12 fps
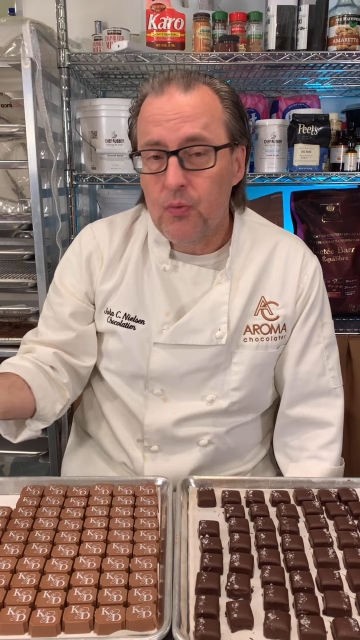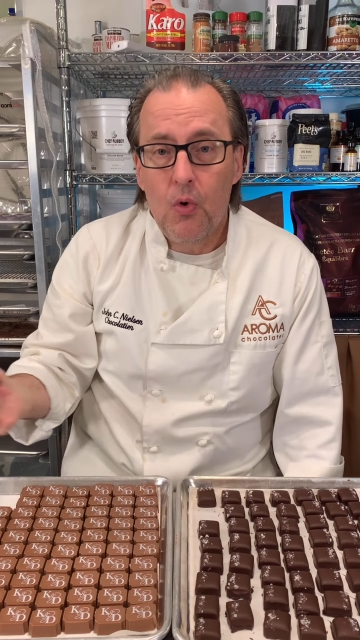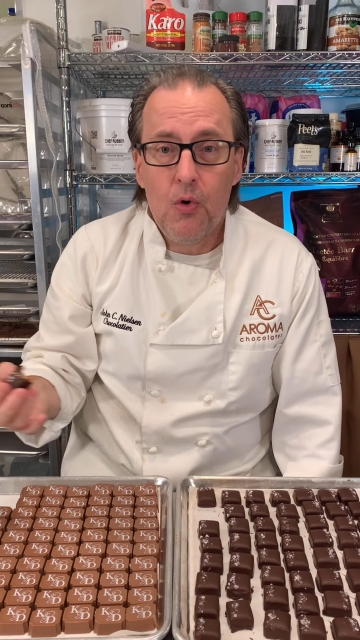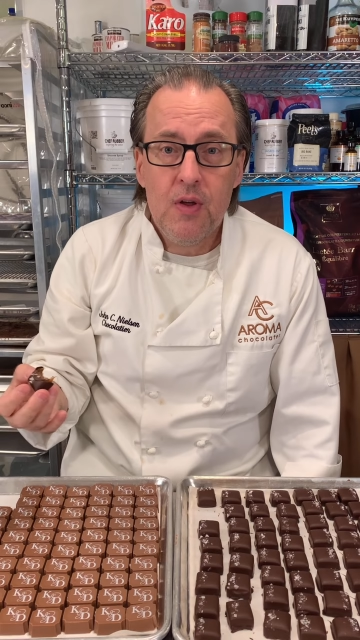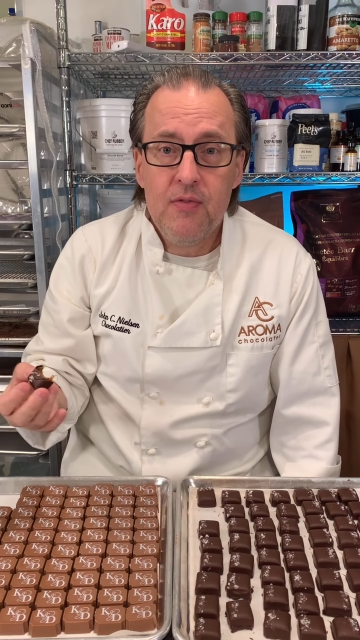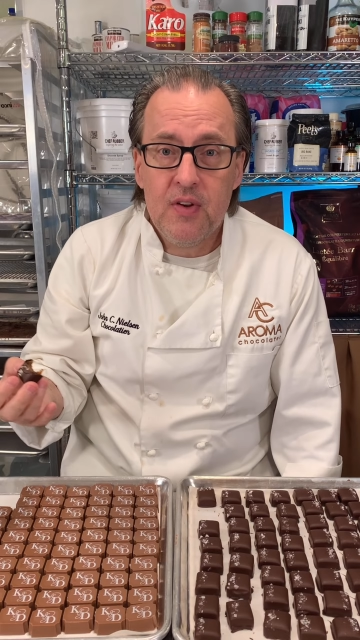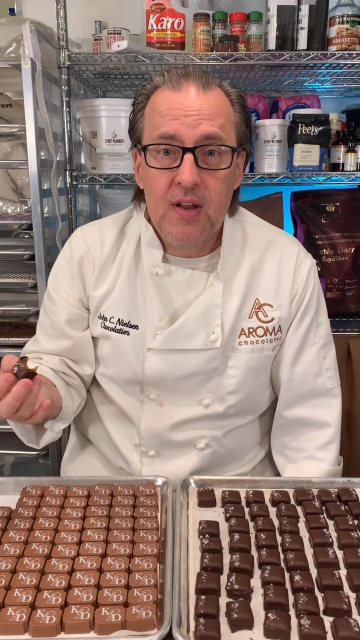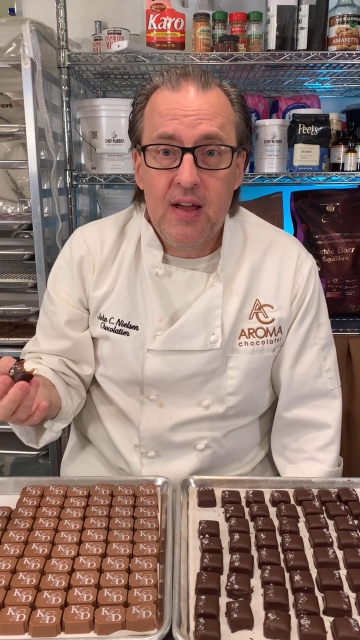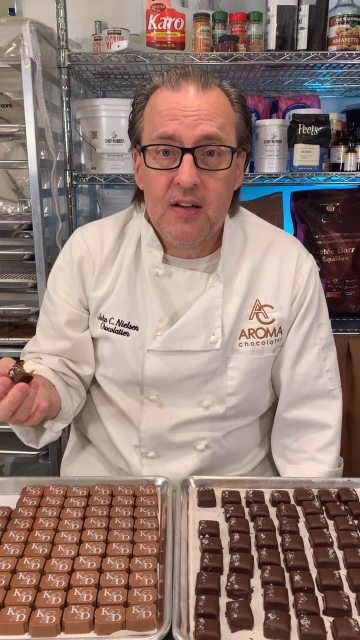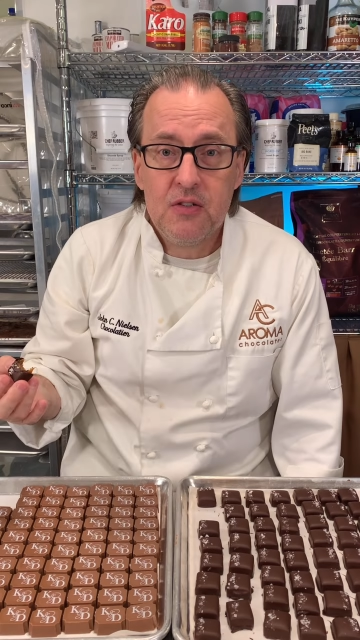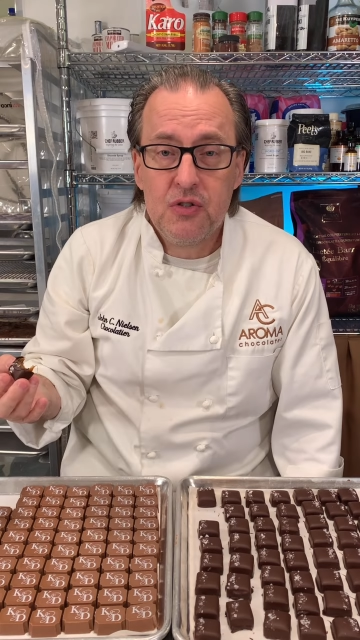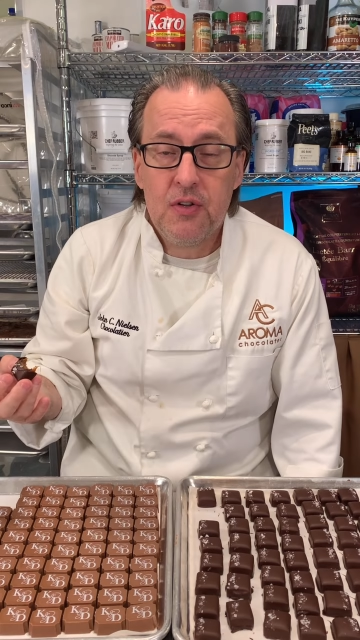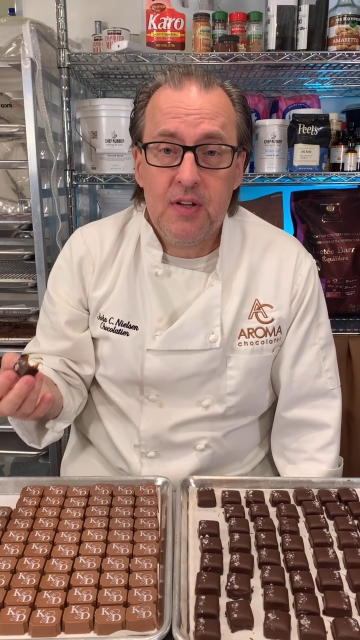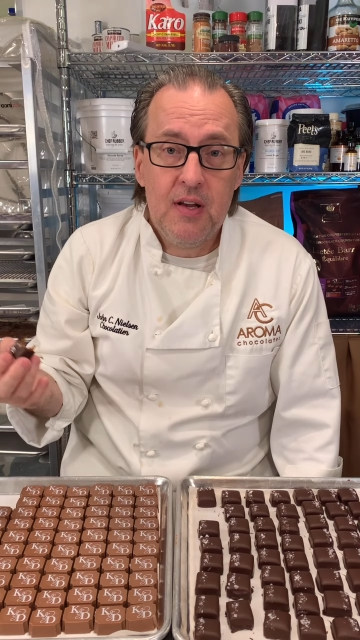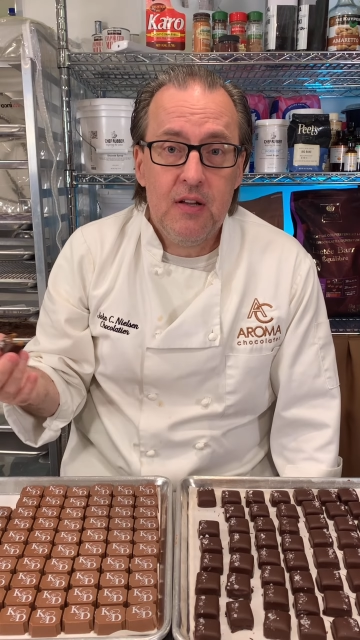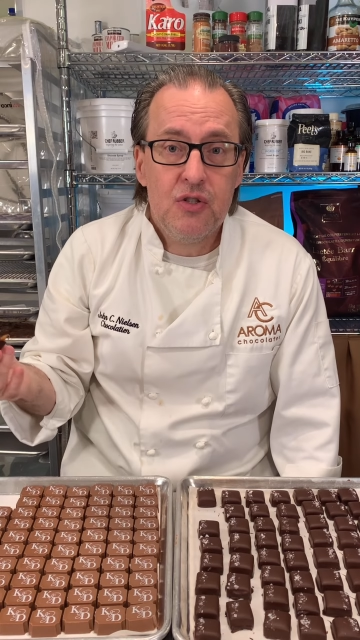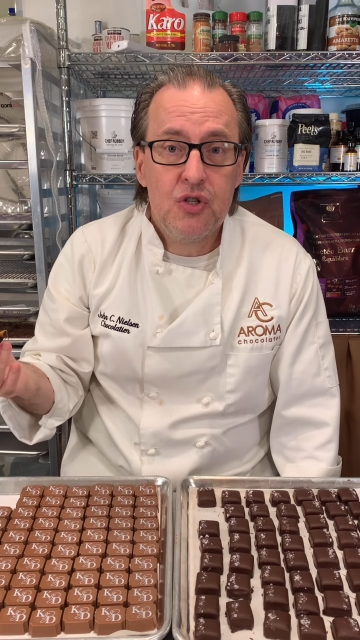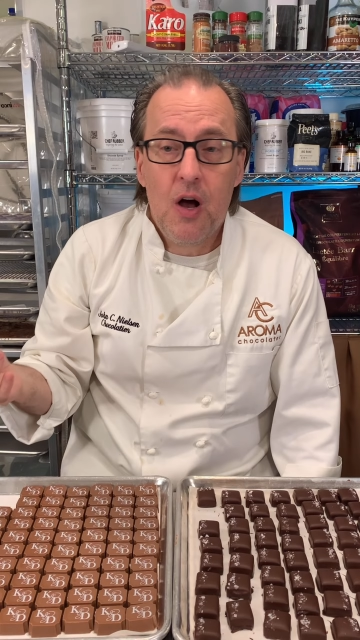or even actually
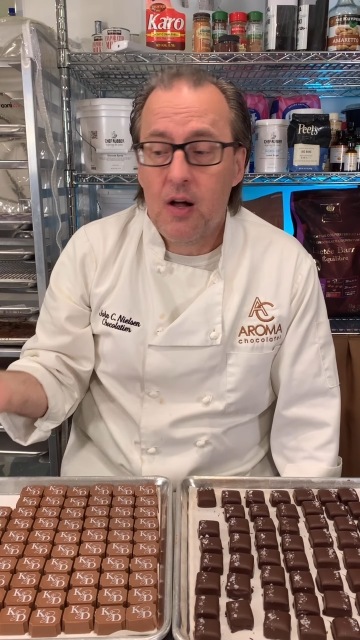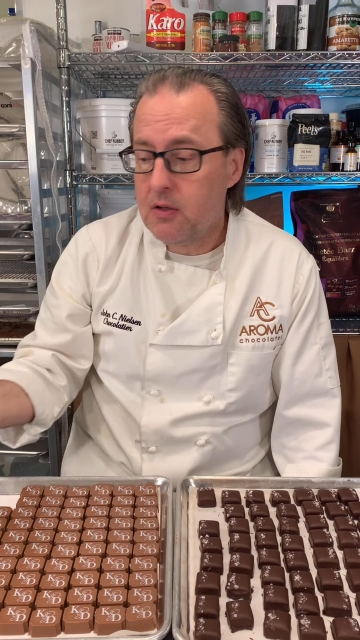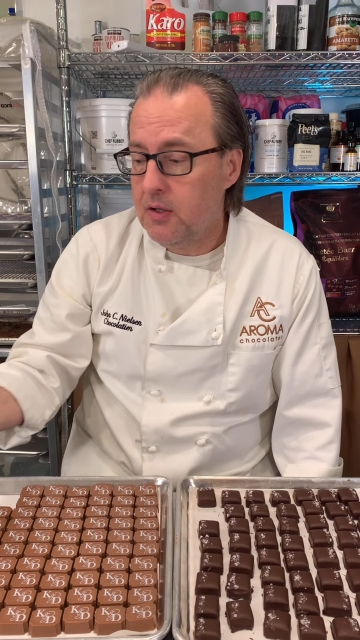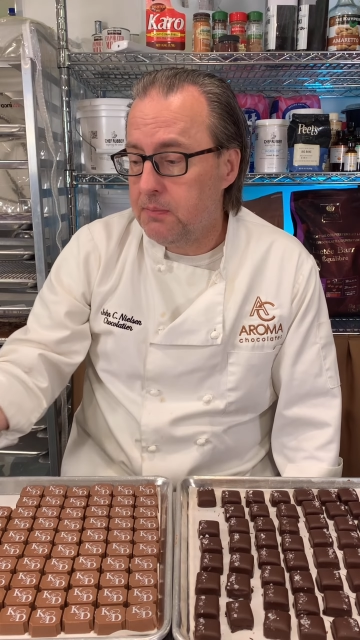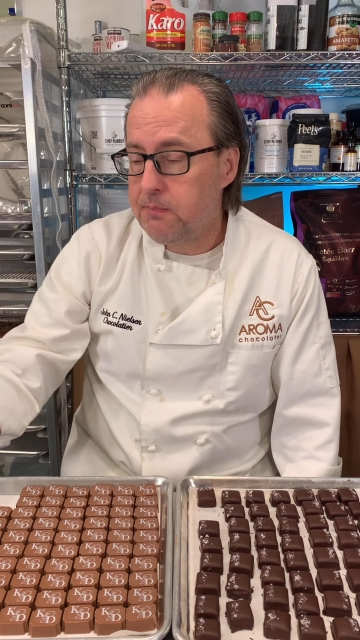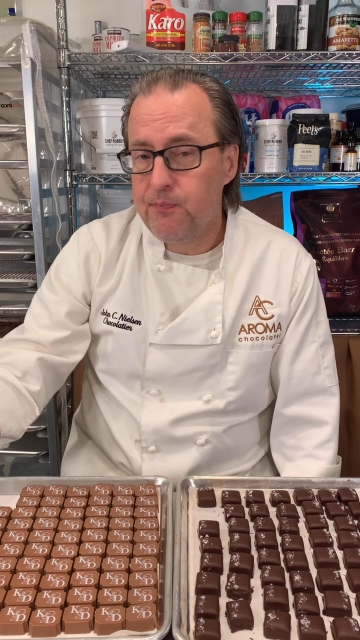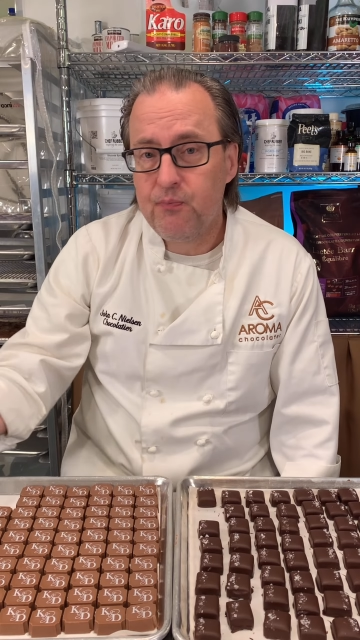any chocolate,